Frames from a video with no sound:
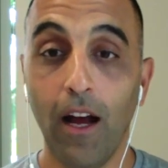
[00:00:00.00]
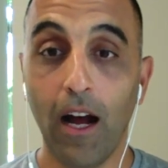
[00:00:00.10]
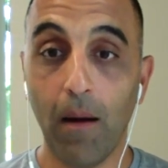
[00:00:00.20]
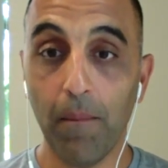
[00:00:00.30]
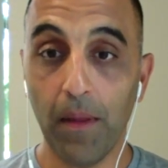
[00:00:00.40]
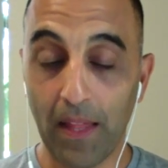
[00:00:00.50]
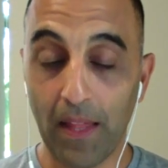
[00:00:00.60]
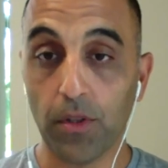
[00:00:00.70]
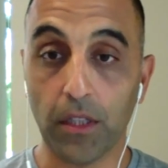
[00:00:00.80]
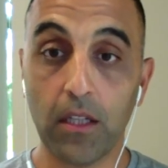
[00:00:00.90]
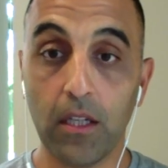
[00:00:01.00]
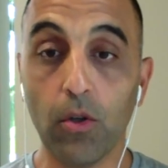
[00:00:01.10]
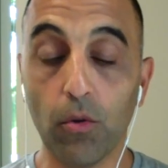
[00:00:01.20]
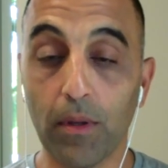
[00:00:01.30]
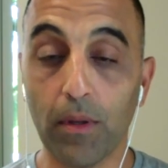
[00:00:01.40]
And that's really
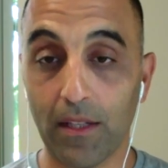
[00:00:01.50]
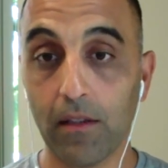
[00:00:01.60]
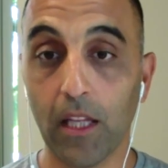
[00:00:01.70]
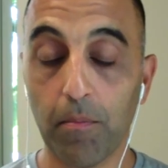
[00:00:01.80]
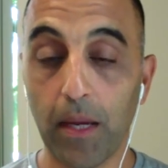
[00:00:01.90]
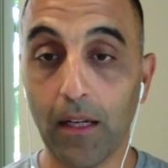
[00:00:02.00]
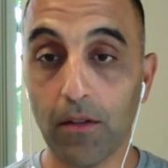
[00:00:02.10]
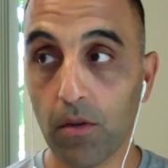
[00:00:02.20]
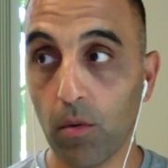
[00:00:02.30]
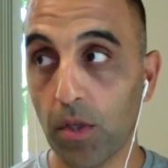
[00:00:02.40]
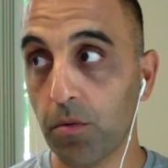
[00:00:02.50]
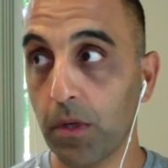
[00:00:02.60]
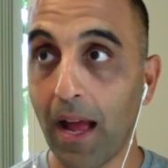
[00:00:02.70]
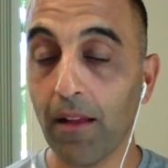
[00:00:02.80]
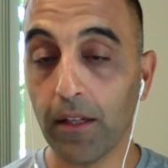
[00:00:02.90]
cute, but that's clickbait. So what's
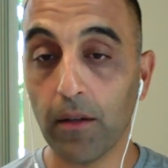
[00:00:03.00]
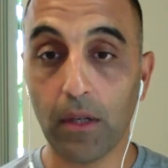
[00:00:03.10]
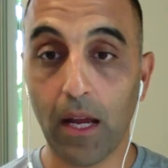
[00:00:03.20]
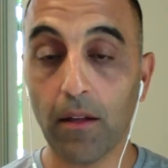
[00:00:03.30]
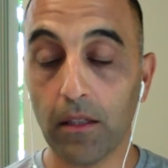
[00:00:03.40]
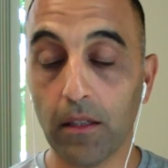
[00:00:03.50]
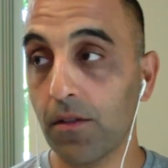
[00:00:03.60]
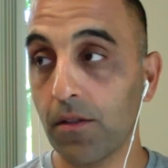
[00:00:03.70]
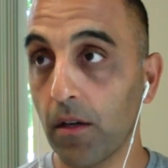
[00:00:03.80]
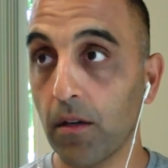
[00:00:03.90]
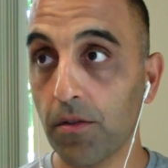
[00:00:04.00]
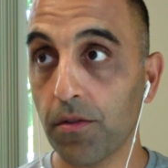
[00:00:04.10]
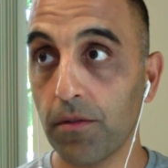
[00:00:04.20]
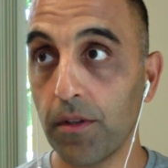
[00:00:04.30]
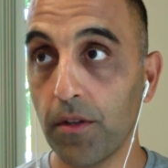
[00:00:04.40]
reality? Reality is,
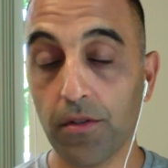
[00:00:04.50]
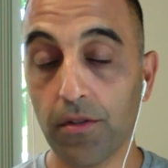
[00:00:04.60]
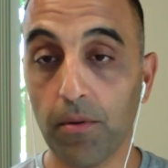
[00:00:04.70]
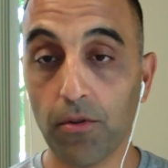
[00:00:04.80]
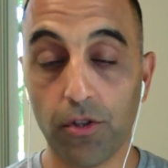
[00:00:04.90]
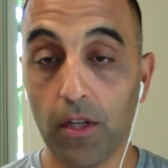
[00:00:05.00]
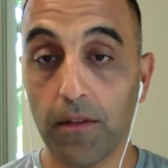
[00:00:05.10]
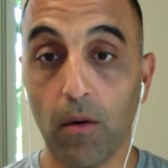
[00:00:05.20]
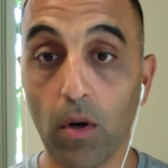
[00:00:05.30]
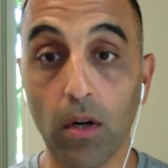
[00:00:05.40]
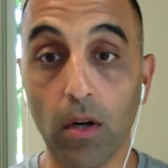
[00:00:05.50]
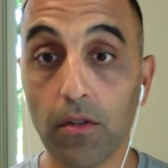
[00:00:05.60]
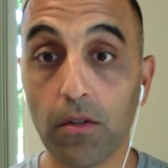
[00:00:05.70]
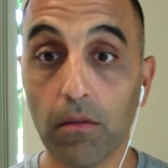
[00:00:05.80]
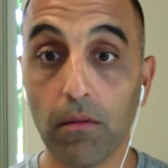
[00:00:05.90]
here's simple shit that
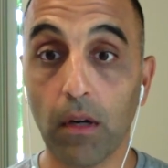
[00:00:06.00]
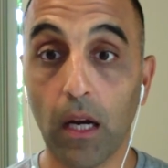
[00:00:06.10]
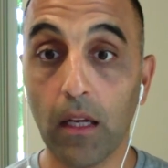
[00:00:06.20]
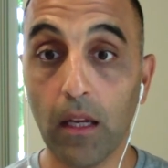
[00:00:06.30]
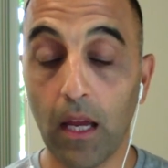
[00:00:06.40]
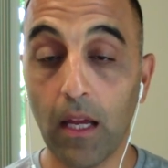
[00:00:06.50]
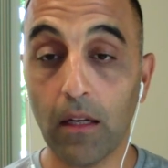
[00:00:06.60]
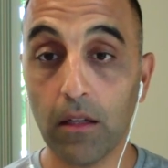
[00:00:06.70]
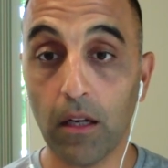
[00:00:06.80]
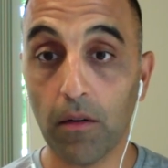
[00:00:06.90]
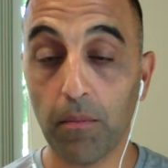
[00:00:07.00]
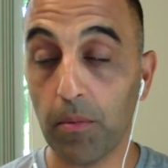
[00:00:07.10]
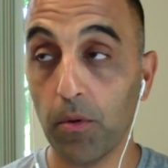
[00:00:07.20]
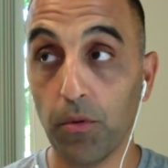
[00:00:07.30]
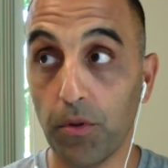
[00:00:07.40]
works, right? Yeah. And,
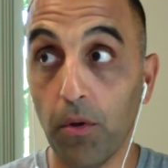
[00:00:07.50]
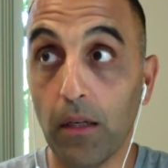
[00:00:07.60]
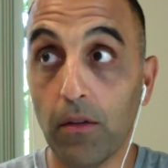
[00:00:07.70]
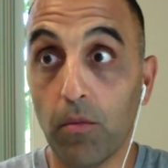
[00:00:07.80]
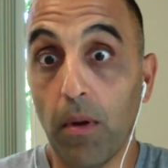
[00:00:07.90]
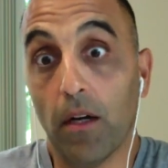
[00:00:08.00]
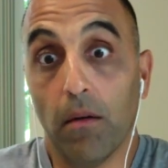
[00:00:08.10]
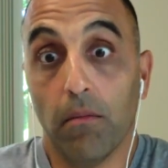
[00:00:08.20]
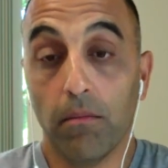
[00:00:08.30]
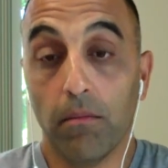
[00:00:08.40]
people who do it do better.